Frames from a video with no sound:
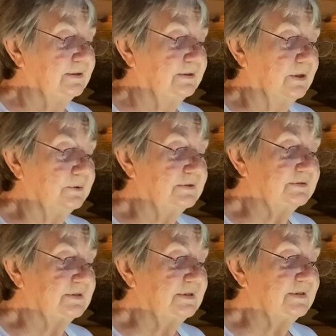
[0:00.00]

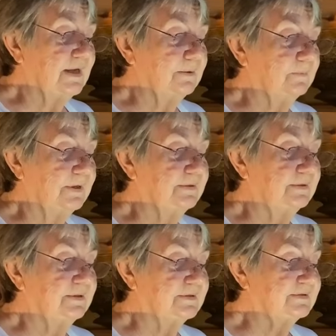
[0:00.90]
noticing that
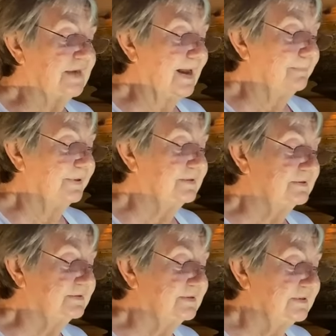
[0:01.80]
when this
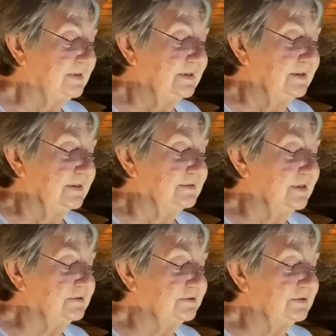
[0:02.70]
happens,
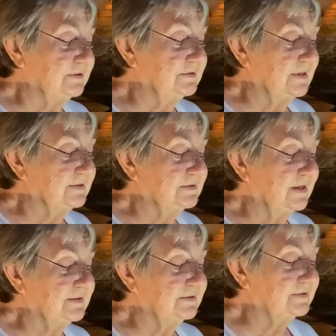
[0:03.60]
tension and
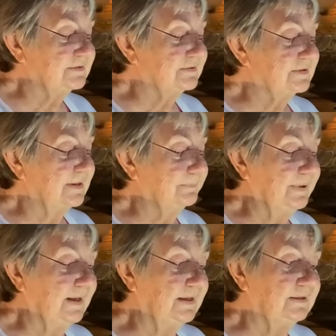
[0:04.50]
tightness and
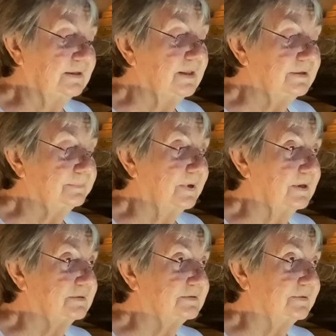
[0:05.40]
pain in other
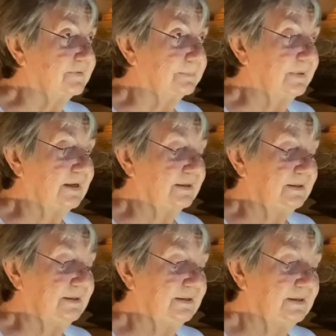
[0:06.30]
parts of the
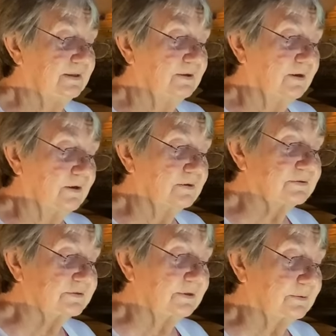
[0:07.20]
body
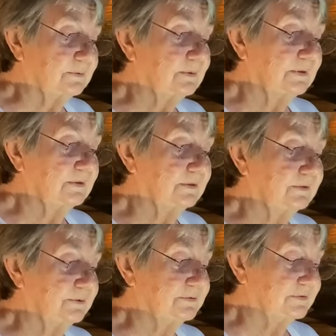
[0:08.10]
also
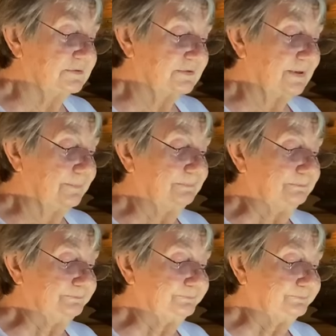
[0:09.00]
loosens up.
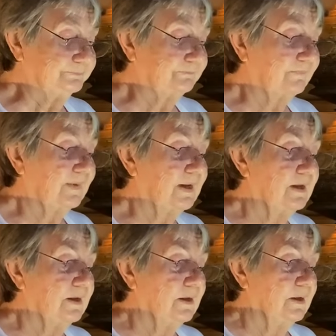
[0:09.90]

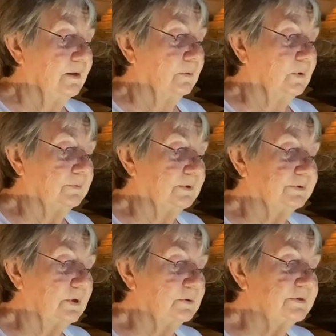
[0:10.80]
One will
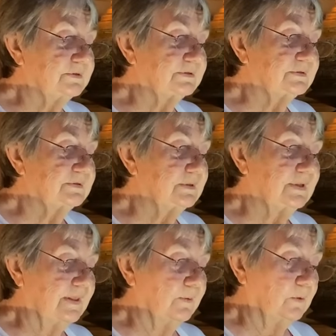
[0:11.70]
notice
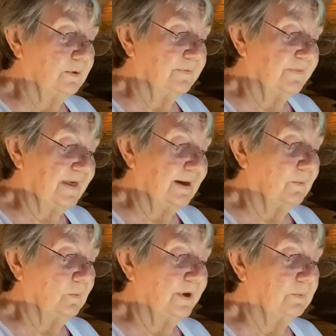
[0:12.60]
that
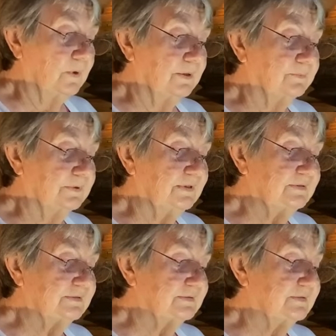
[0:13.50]
when one
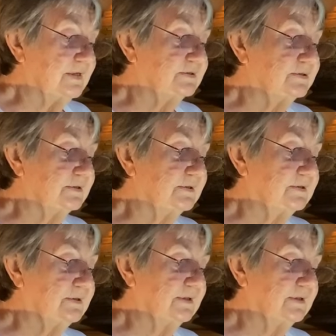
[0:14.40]
releases tension